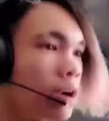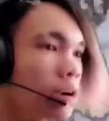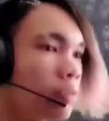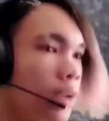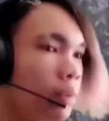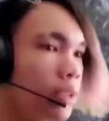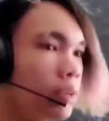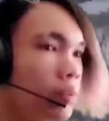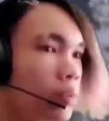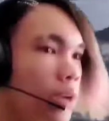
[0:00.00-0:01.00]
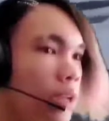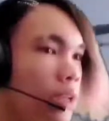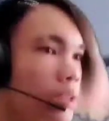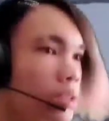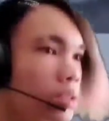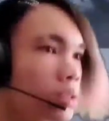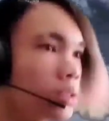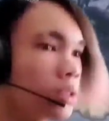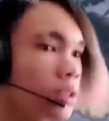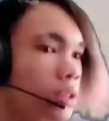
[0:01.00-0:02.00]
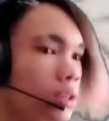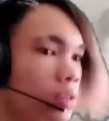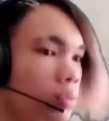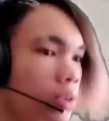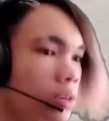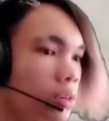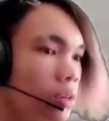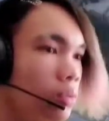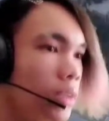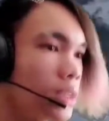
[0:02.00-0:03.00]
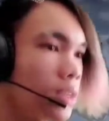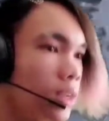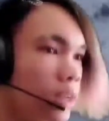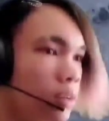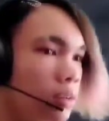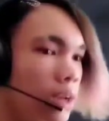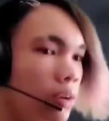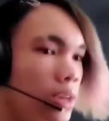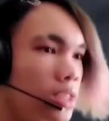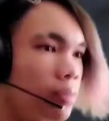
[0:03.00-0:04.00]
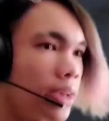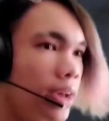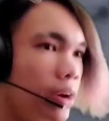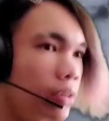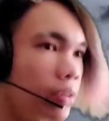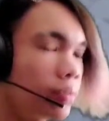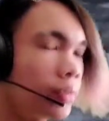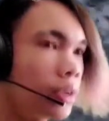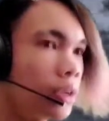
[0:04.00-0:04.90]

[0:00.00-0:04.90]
I hurt already? What the what? What? Oh, that's not it. How do I see my health?